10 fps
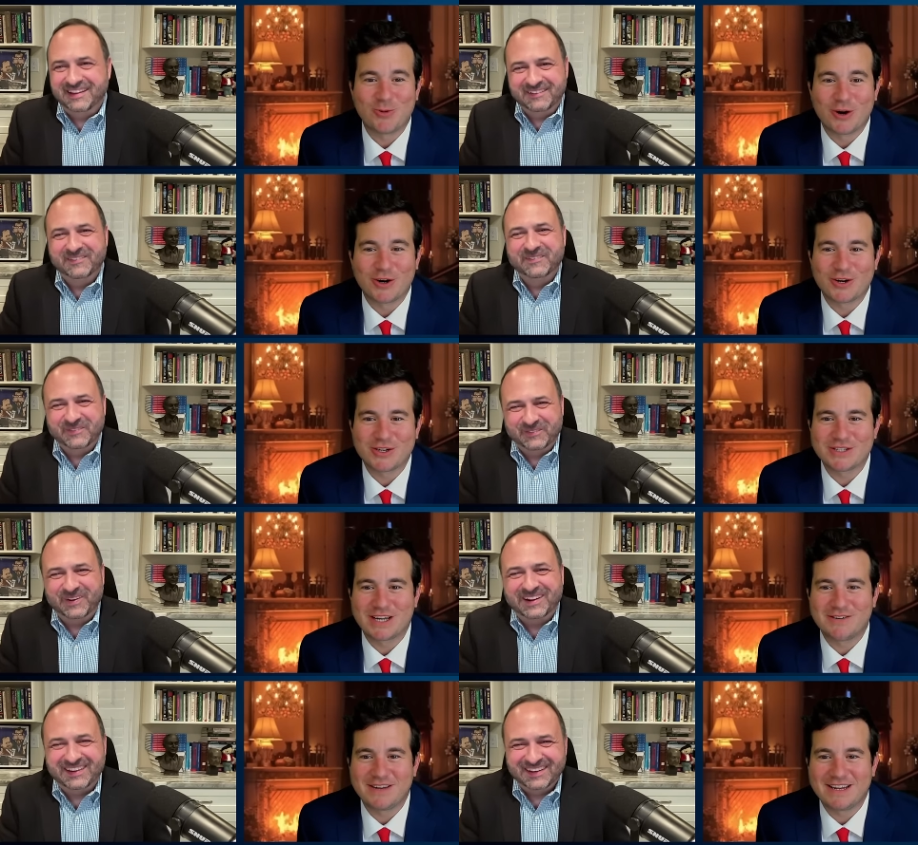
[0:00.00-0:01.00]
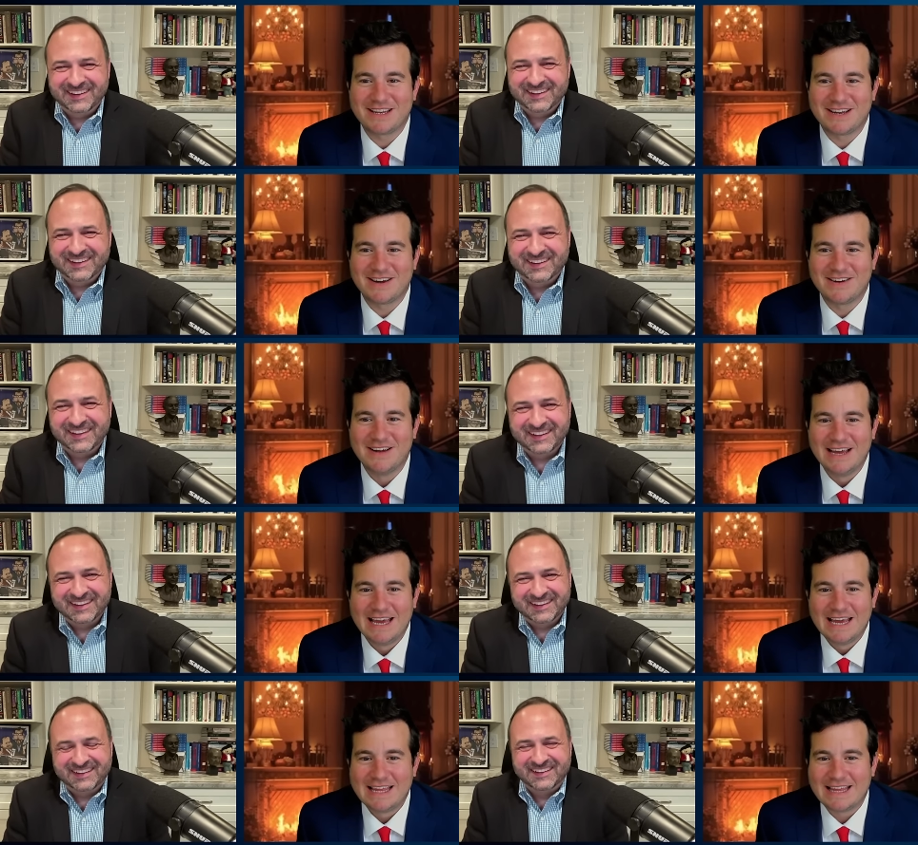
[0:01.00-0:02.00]
Speaker 1: worst. right. I mean, you know,
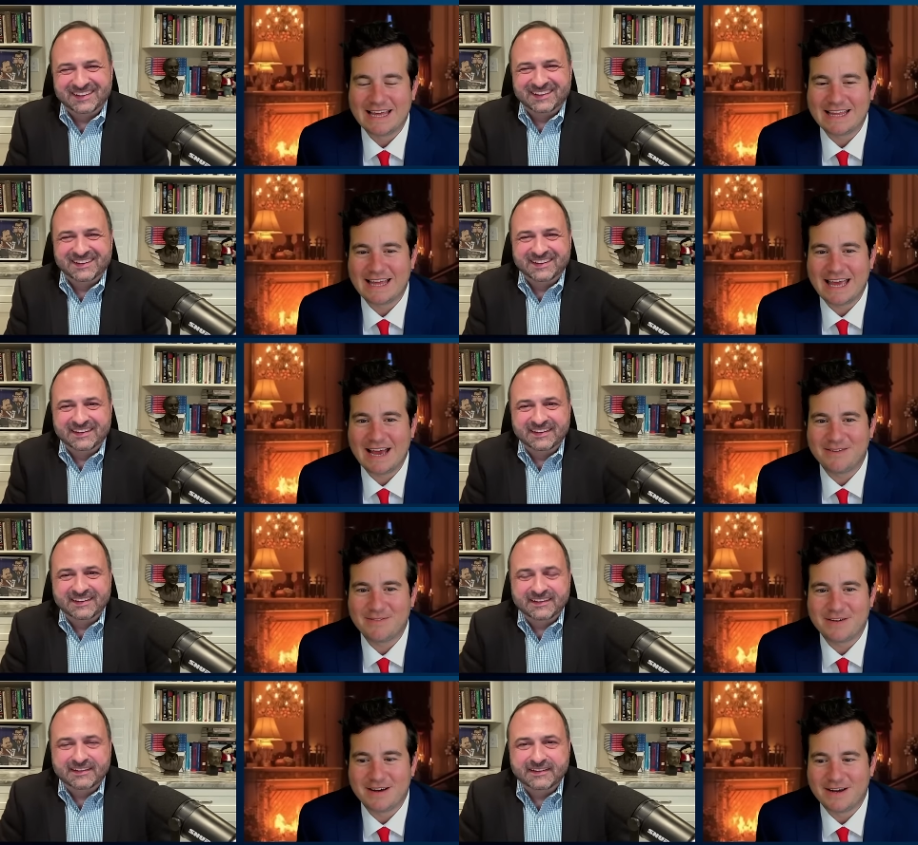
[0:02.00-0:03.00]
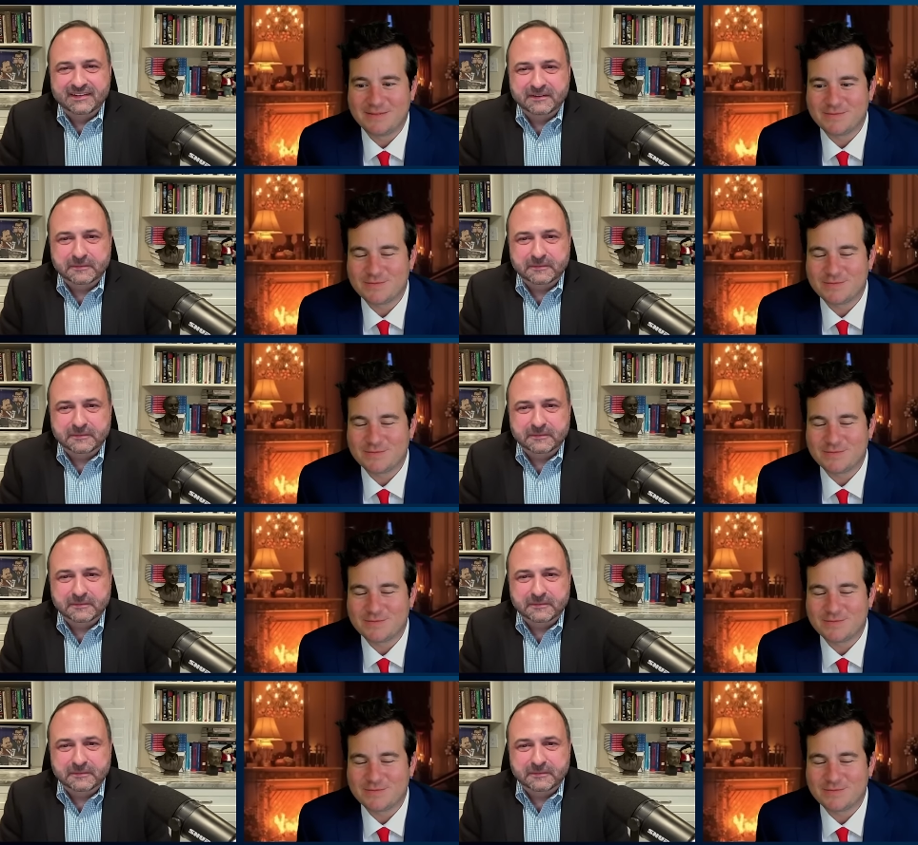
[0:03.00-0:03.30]
they, they have, um,